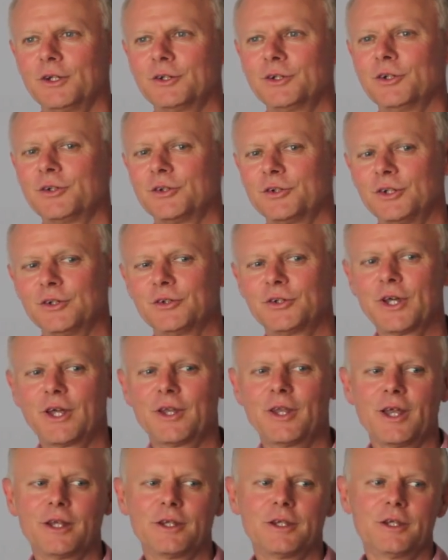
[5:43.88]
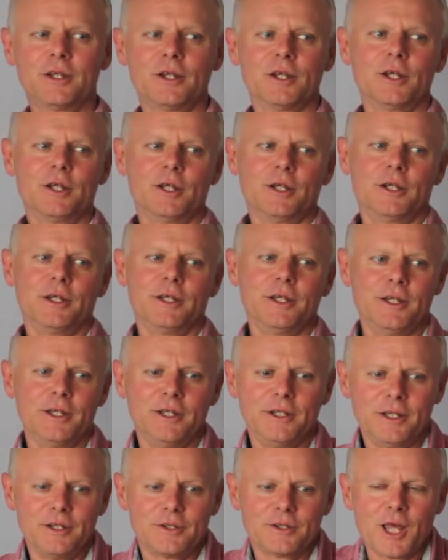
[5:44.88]
she, she said that uh,
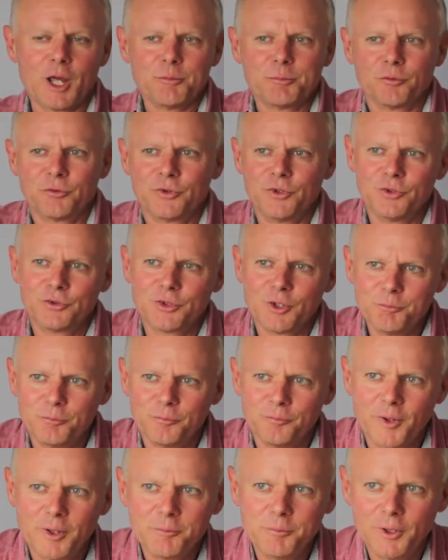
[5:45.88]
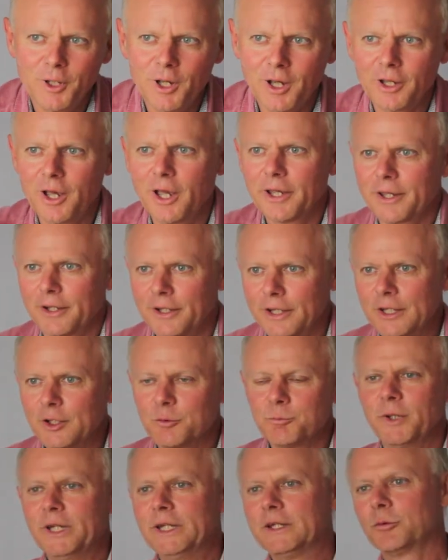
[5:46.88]
in this type of system, maybe I, I, can
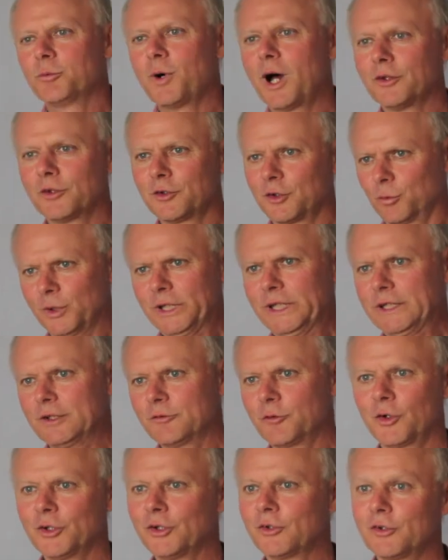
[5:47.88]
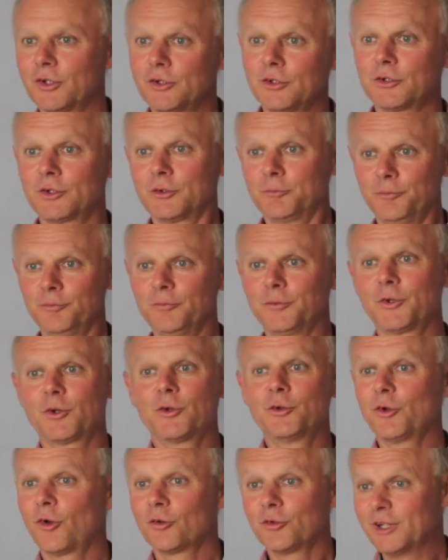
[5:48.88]
eat meat once a week, for instance.
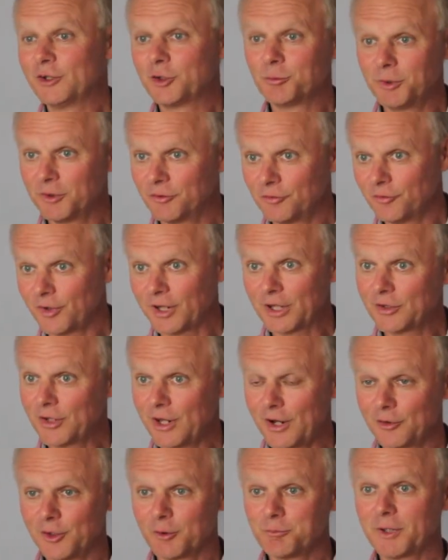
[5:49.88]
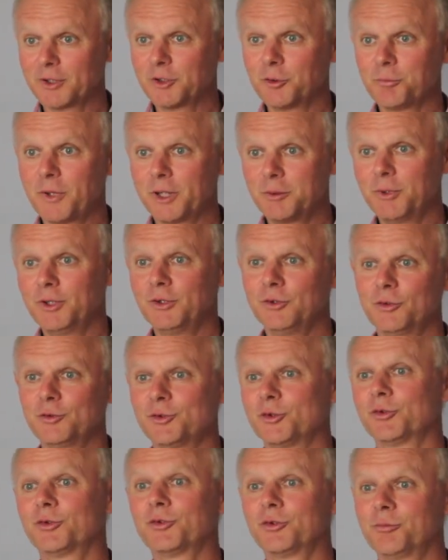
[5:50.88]
So you don't need to be vegetarian, but you maybe
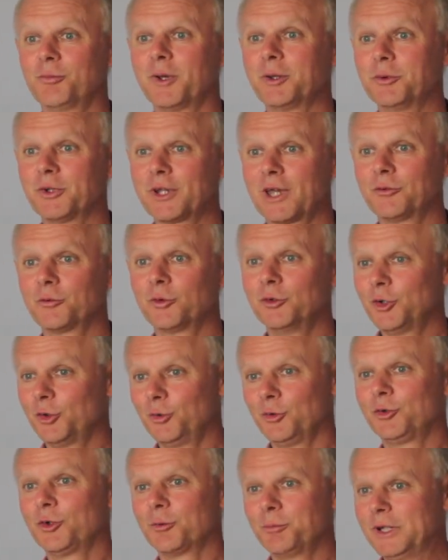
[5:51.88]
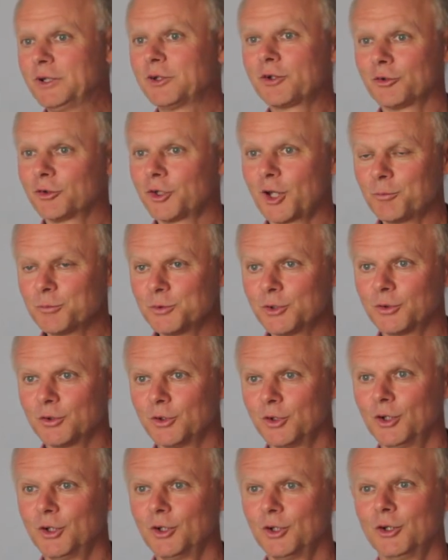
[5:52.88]
you, you maybe can reduce your meat
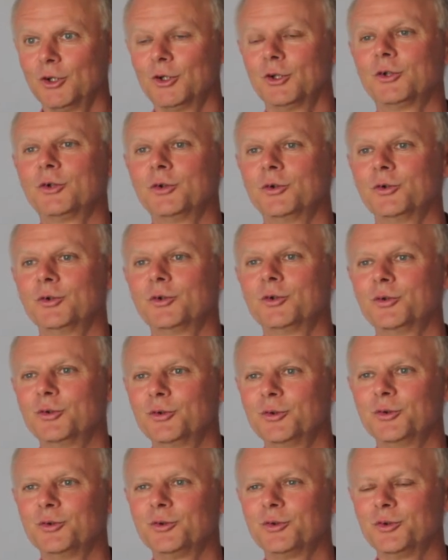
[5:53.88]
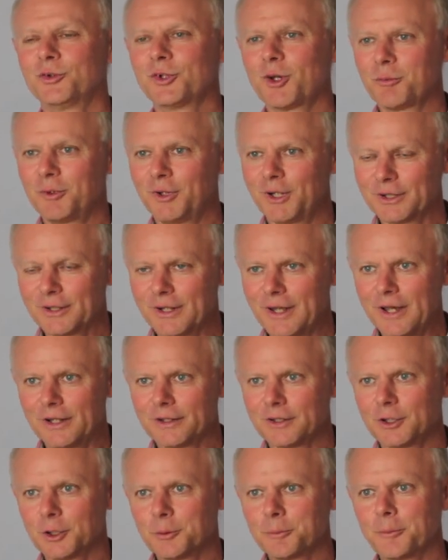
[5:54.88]
consumption to, to, to something like
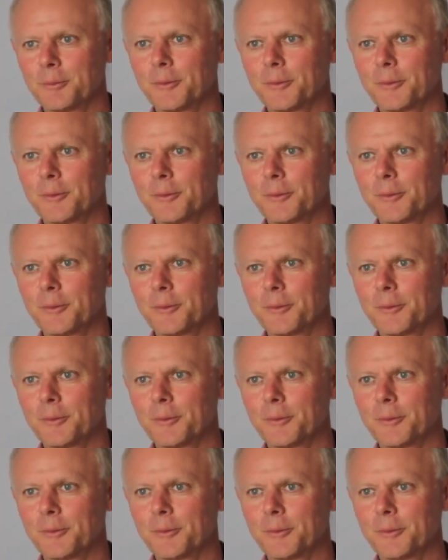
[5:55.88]
that.